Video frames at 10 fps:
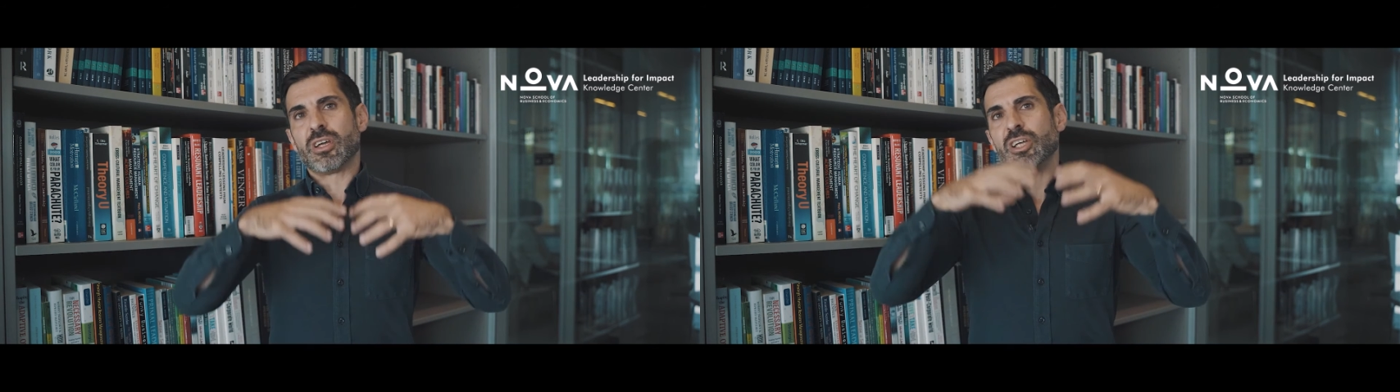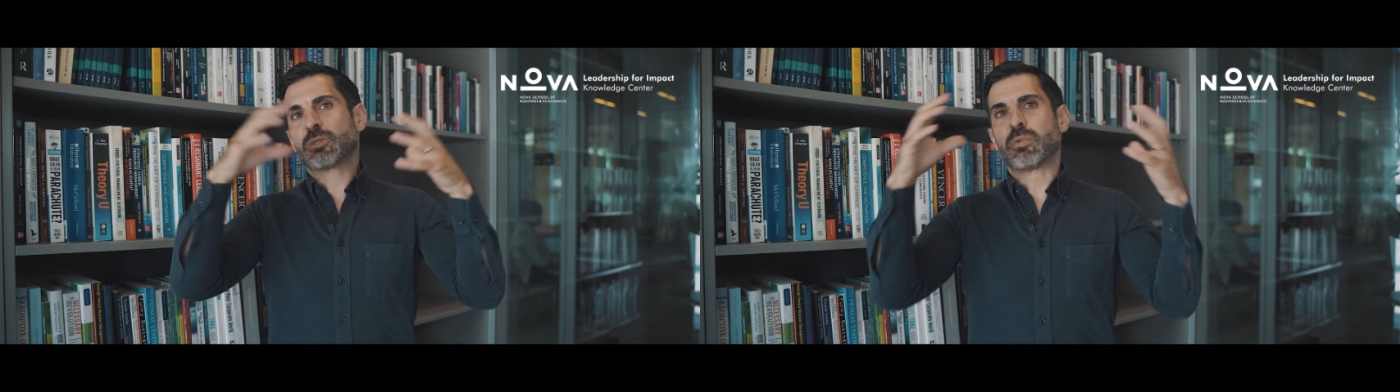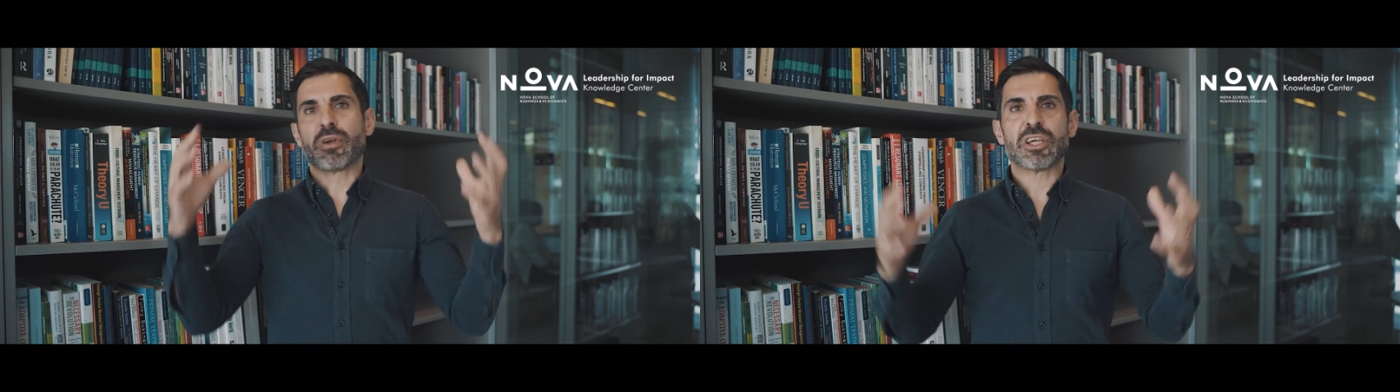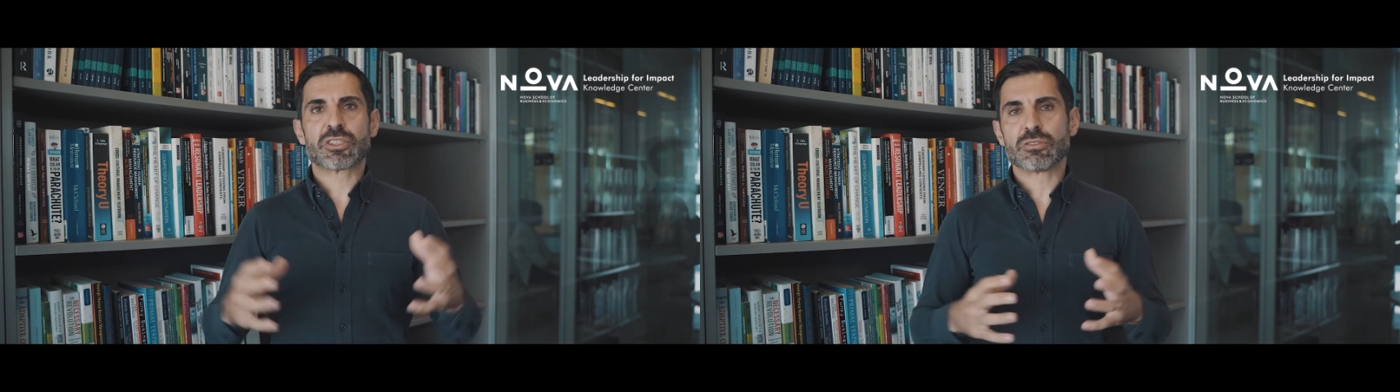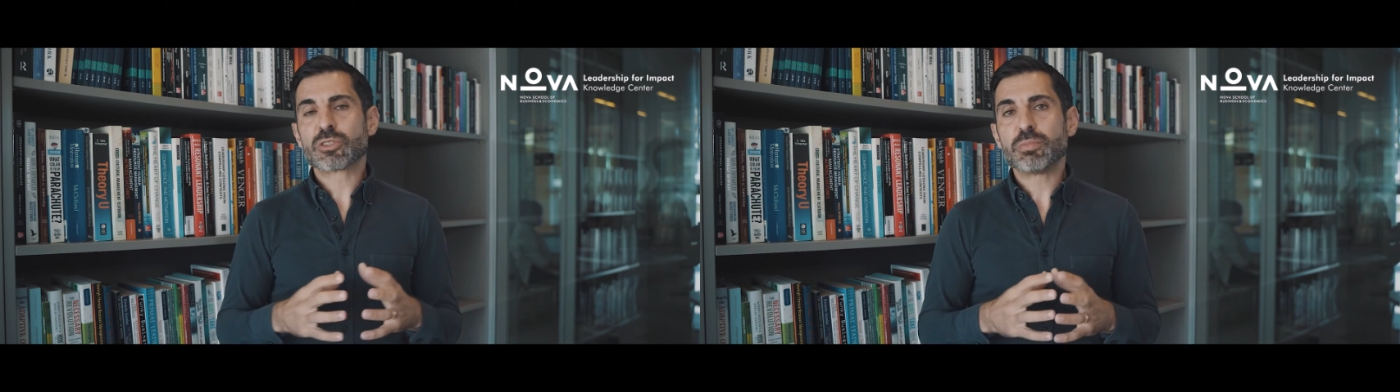
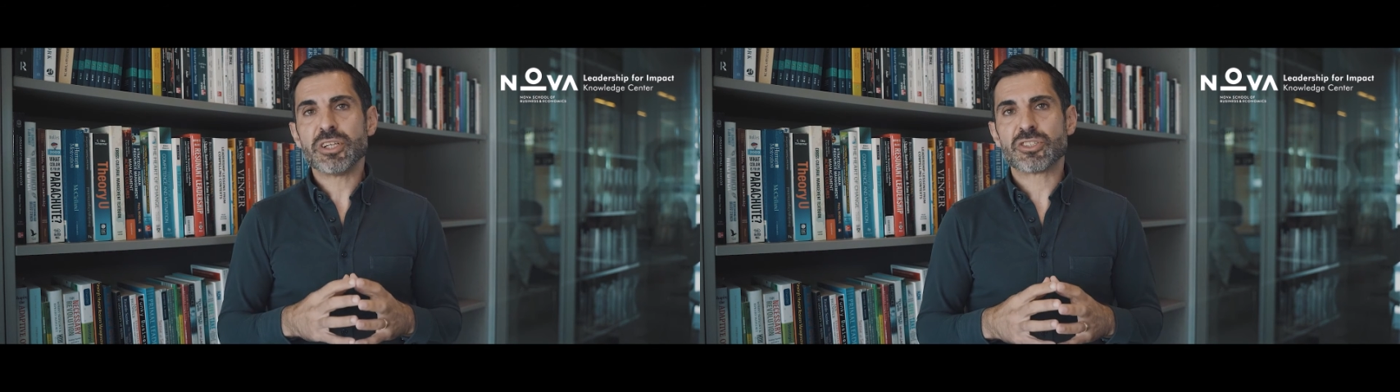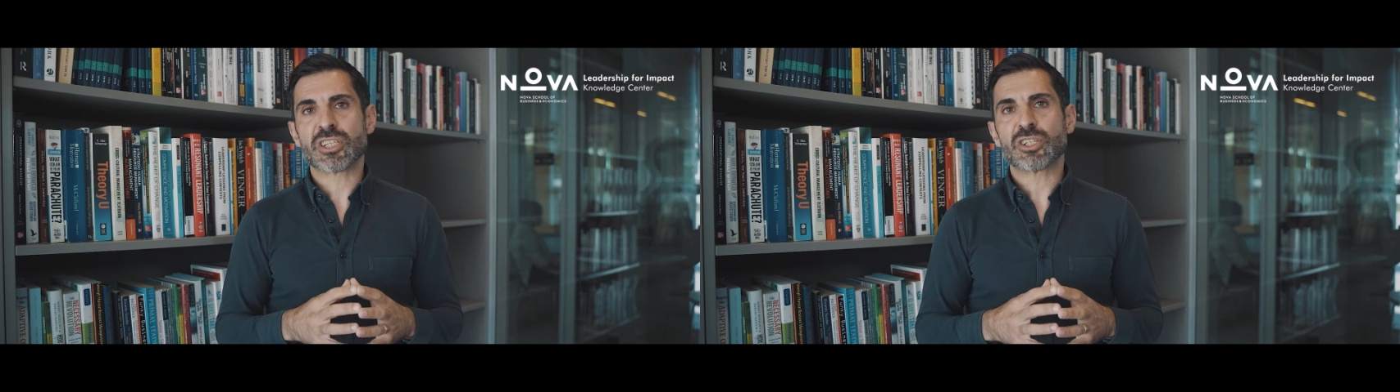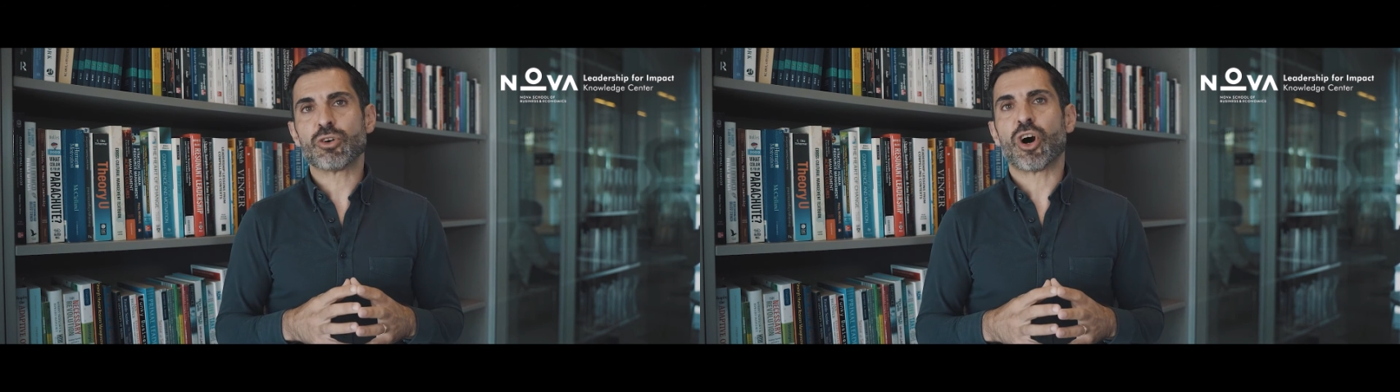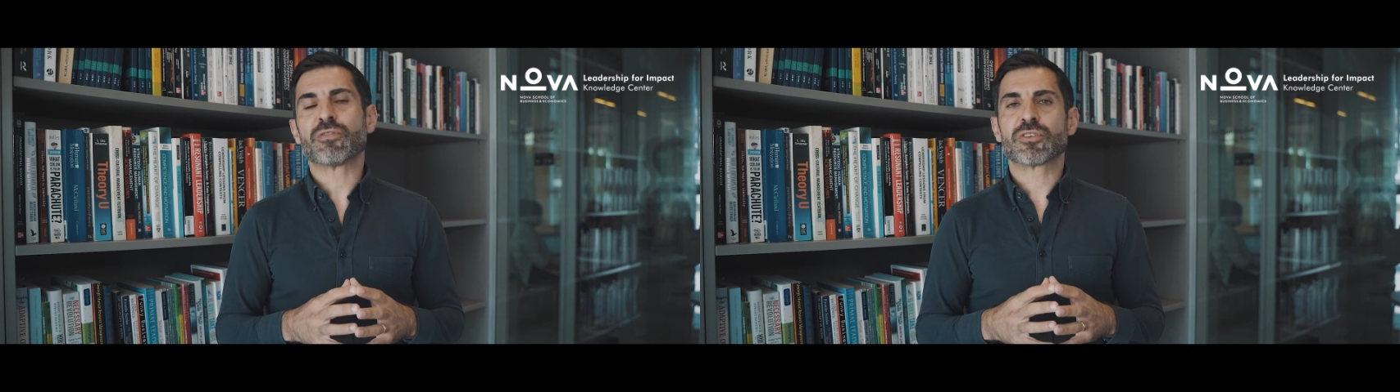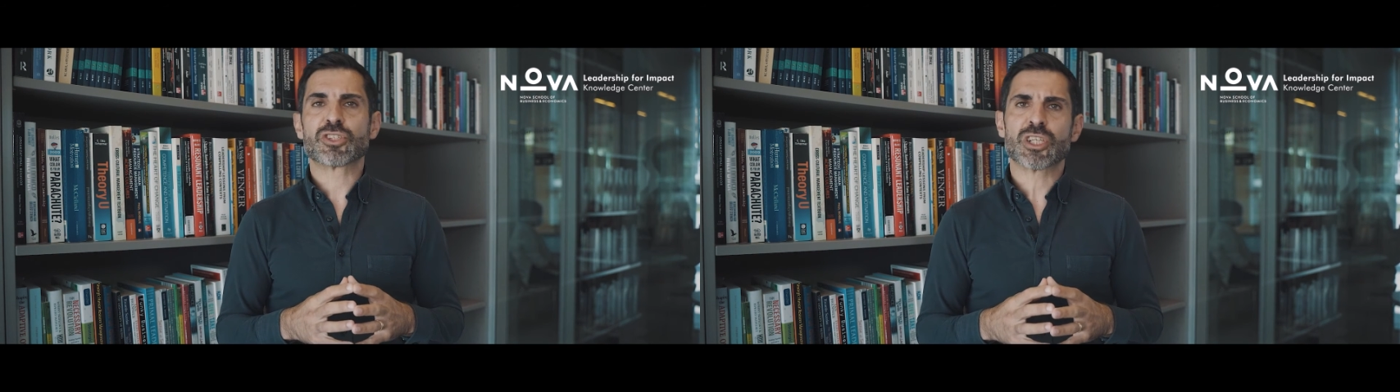inspirational speeches that you
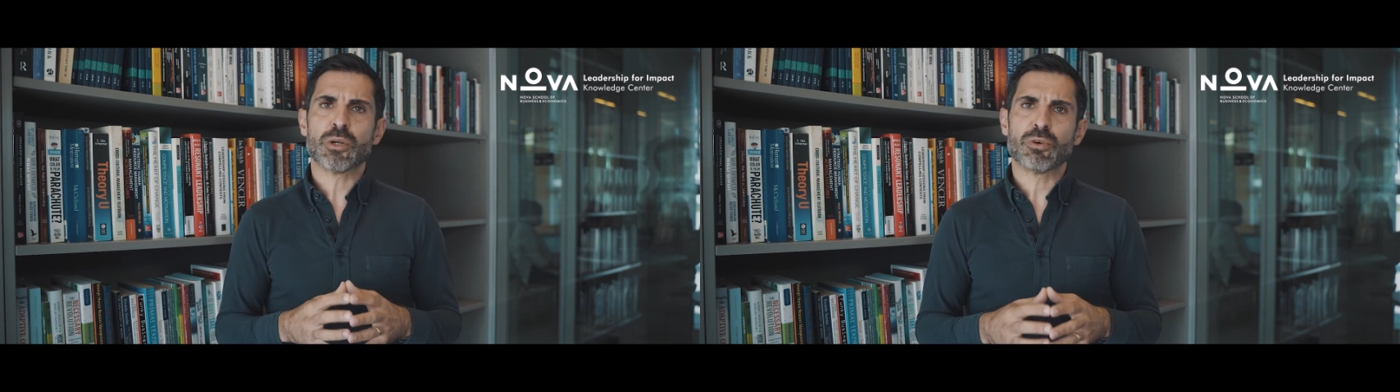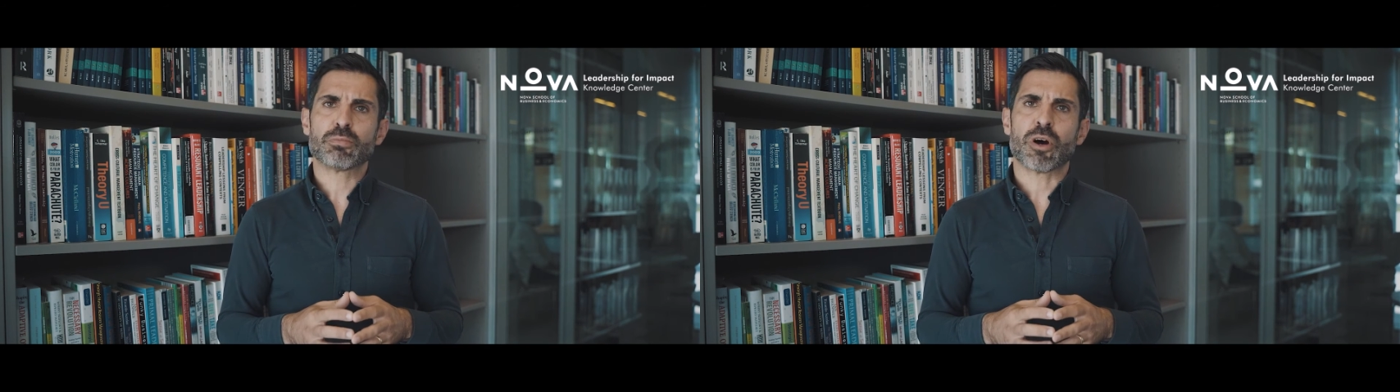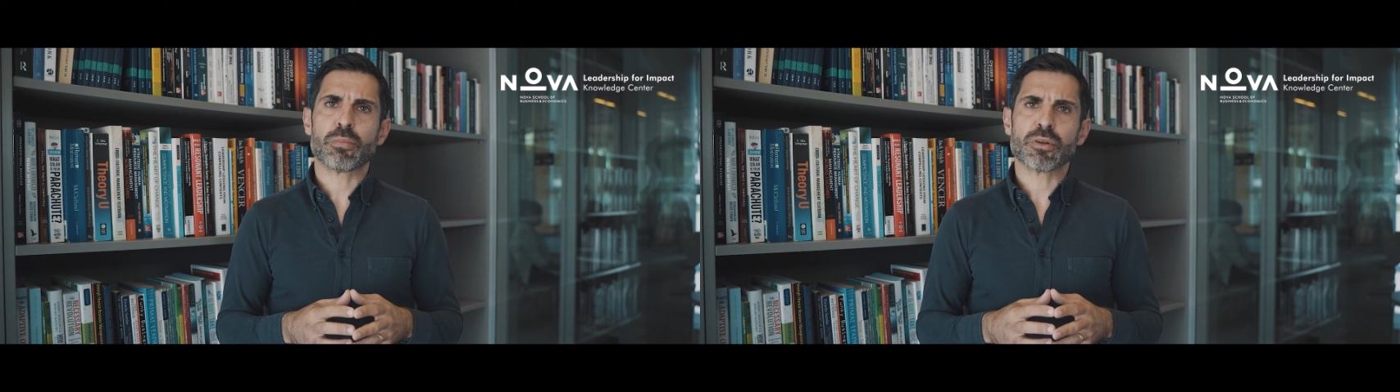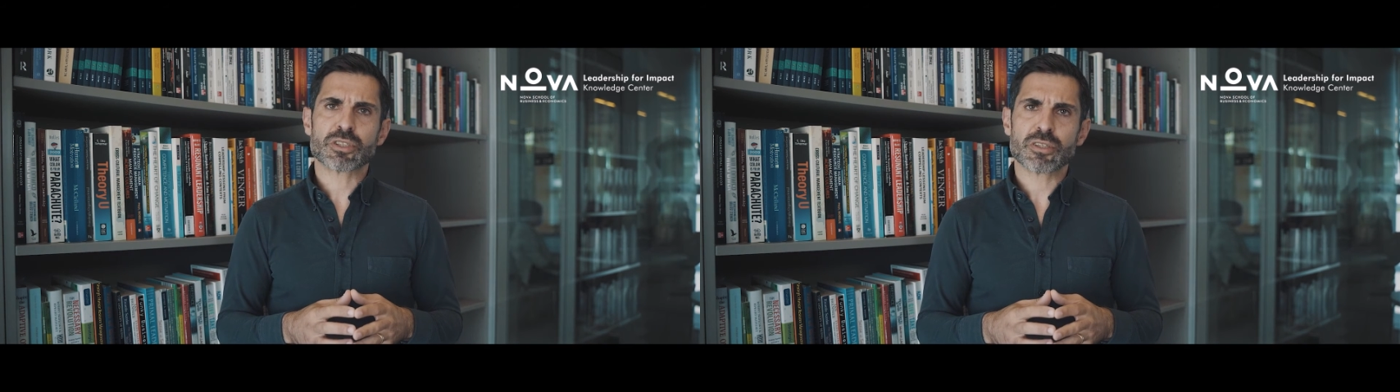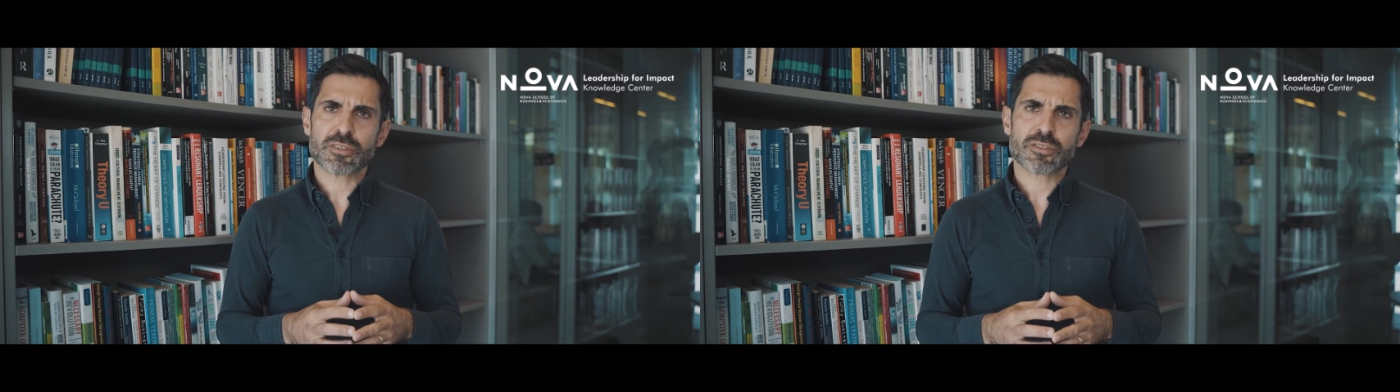often see with
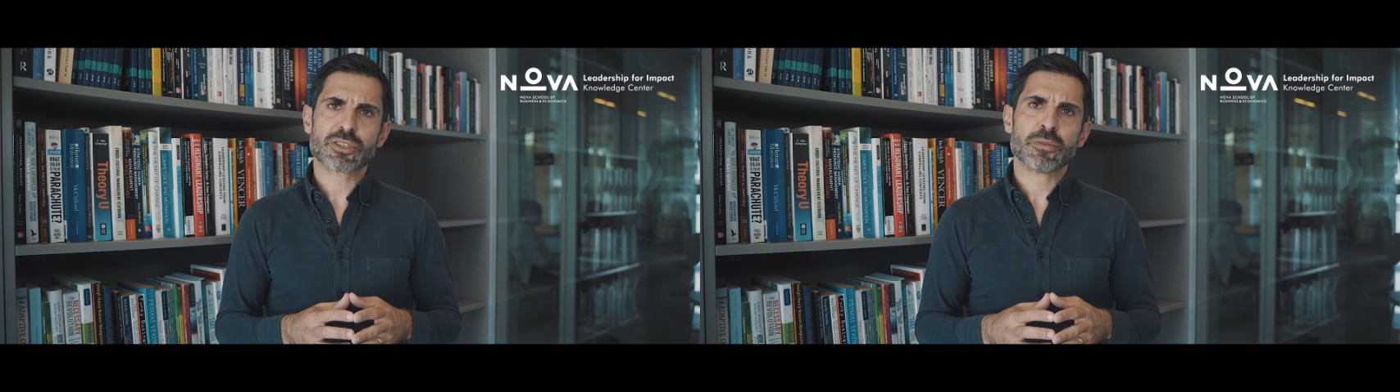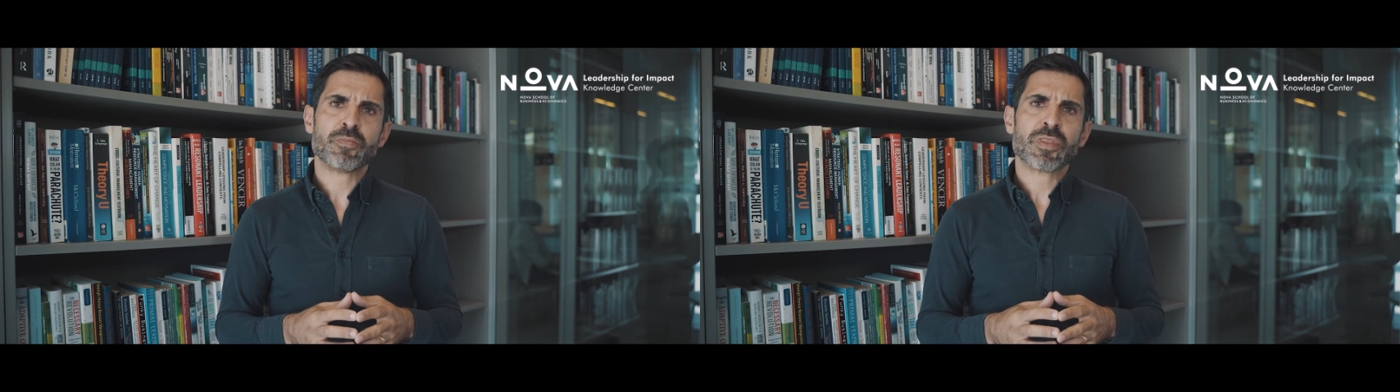populist leaders.